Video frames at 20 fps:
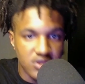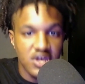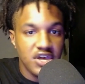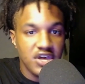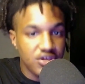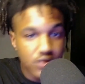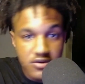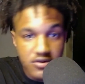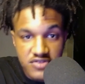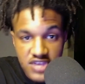
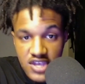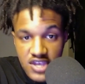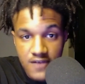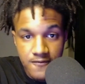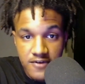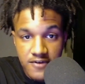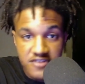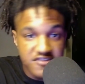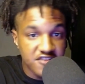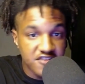Your
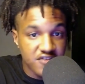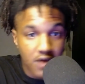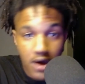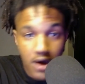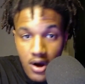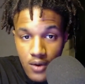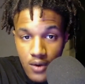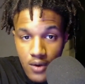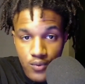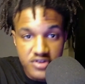defense is
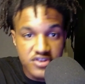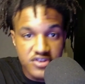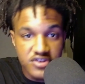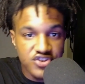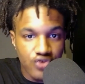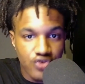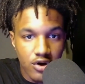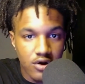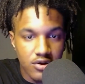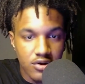already
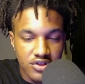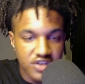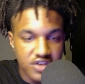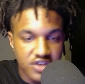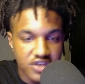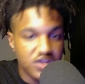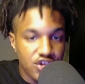struggling.